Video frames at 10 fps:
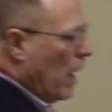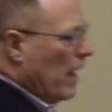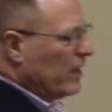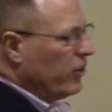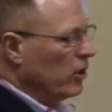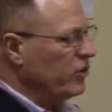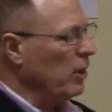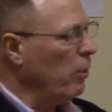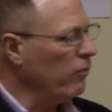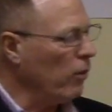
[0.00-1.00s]
That's our
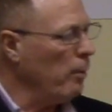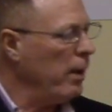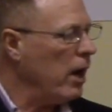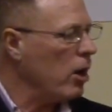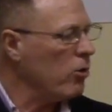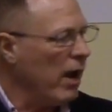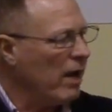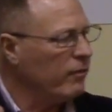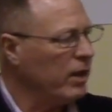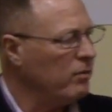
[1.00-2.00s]
symbol for a
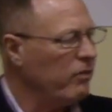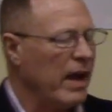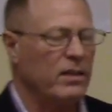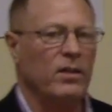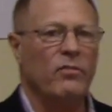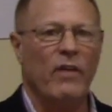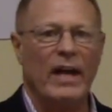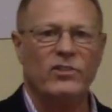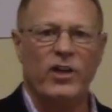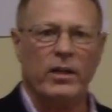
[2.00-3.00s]
paragraph, and in fact in the
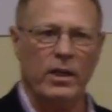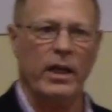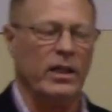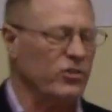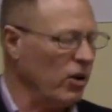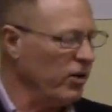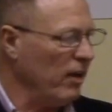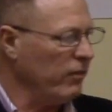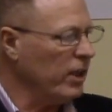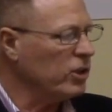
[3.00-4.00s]
FAST technique it's our
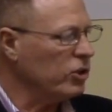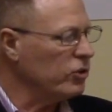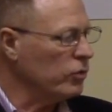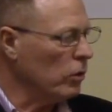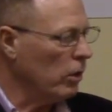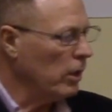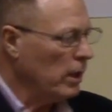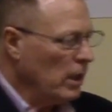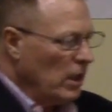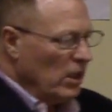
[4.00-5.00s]
definition tool,
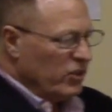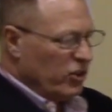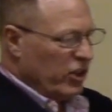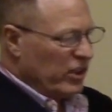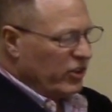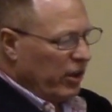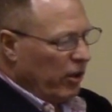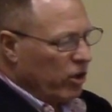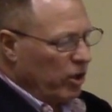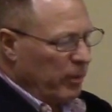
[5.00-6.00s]
suggesting
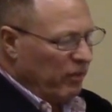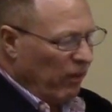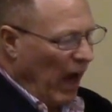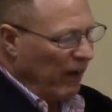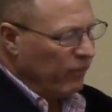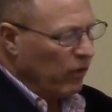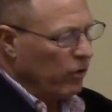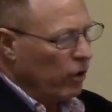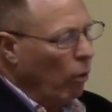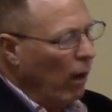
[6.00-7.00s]
there could be five
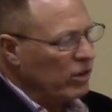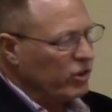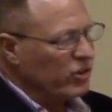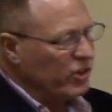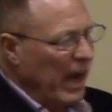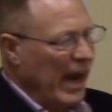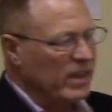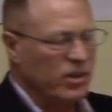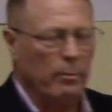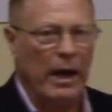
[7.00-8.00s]
further questions to
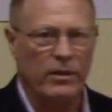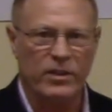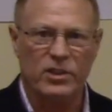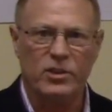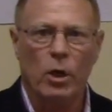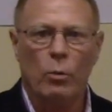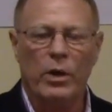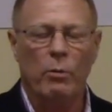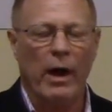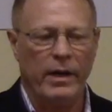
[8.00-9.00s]
ask about this
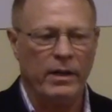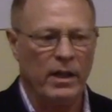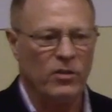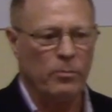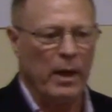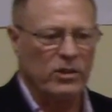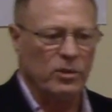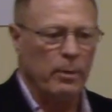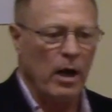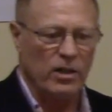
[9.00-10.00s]
rewriting the inspection
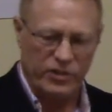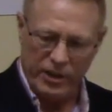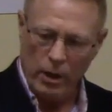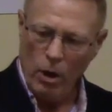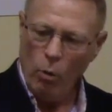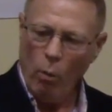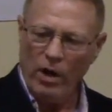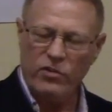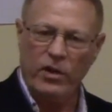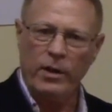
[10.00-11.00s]
policy. What
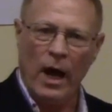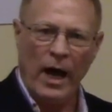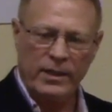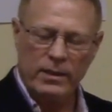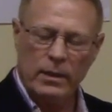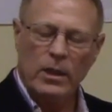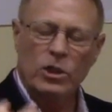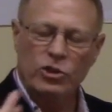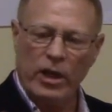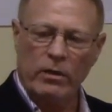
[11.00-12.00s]
is it not?
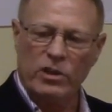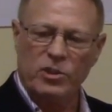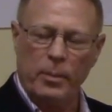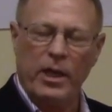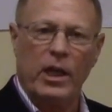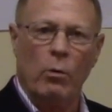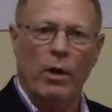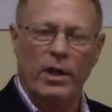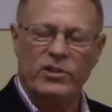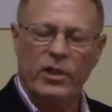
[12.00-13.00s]
Generally speaking, what
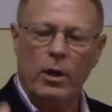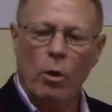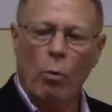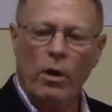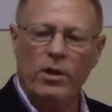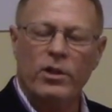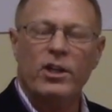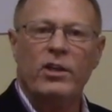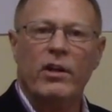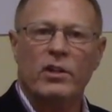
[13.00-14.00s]
is it? What are the
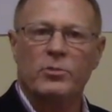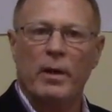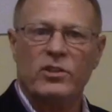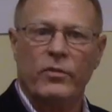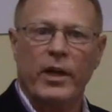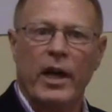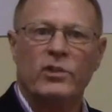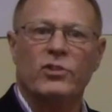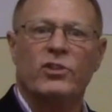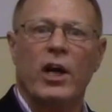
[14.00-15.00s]
detailed
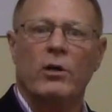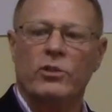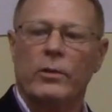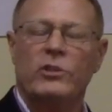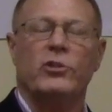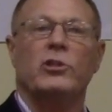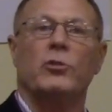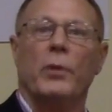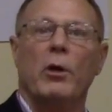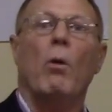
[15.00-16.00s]
specifications, characteristics, or
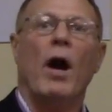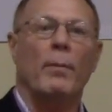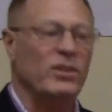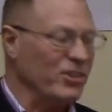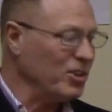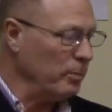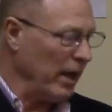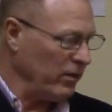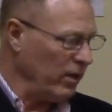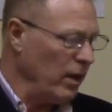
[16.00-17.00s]
requirements
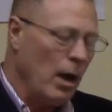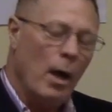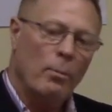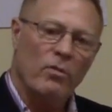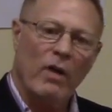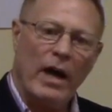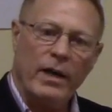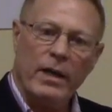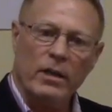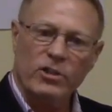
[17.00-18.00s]
expected? Provide
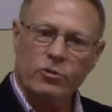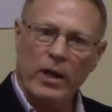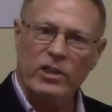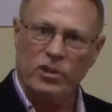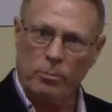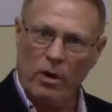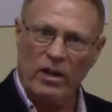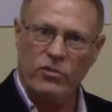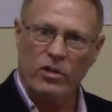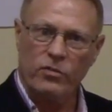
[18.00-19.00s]
an illustration,
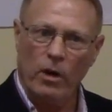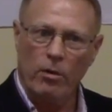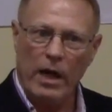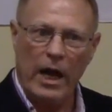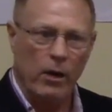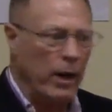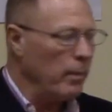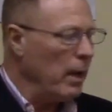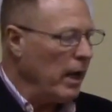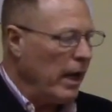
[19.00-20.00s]
process flow
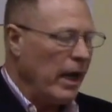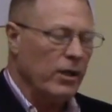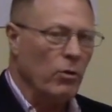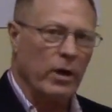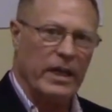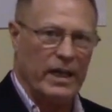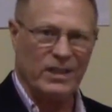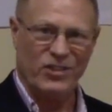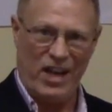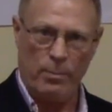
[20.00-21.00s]
diagram, and or get
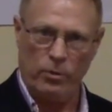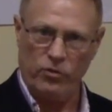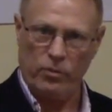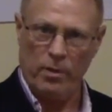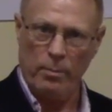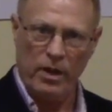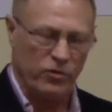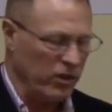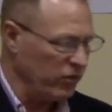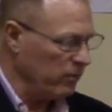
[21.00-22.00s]
examples from the
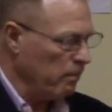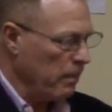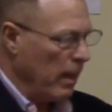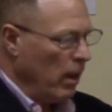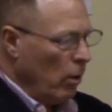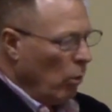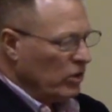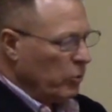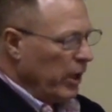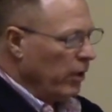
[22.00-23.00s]
business. Once
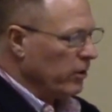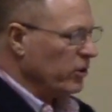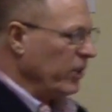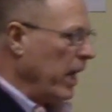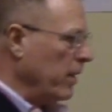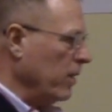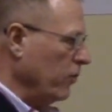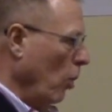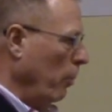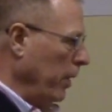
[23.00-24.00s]
we understand this
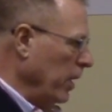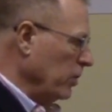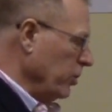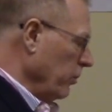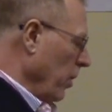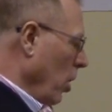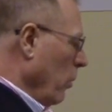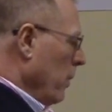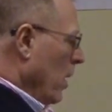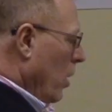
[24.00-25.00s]
open issue,
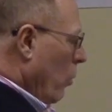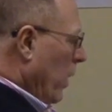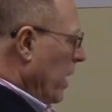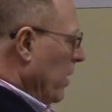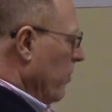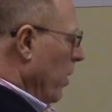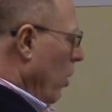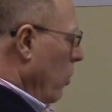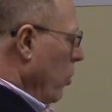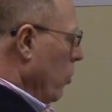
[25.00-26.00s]
though, we need to
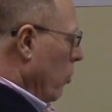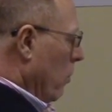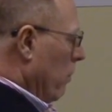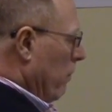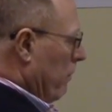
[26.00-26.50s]
know who.